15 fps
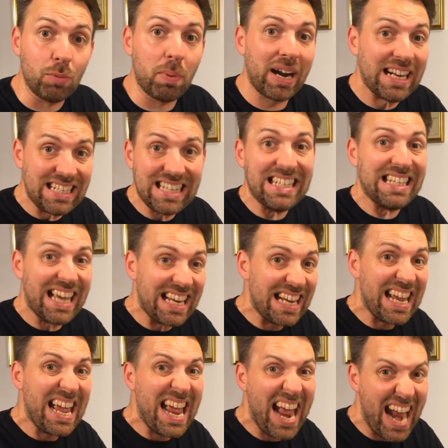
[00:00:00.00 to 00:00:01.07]
but I didn't get
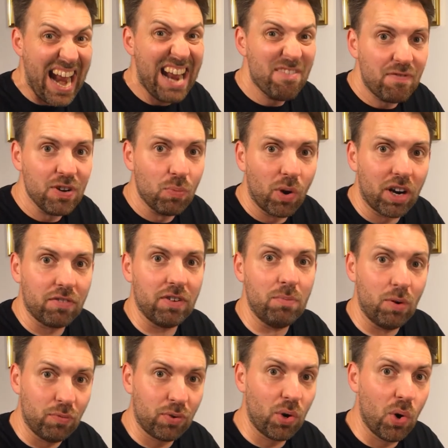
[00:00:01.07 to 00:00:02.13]
every one of them,
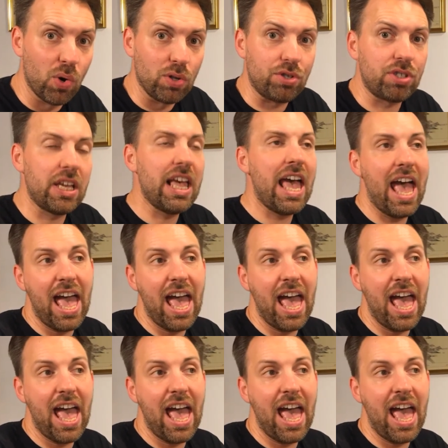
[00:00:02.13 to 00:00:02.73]
of course.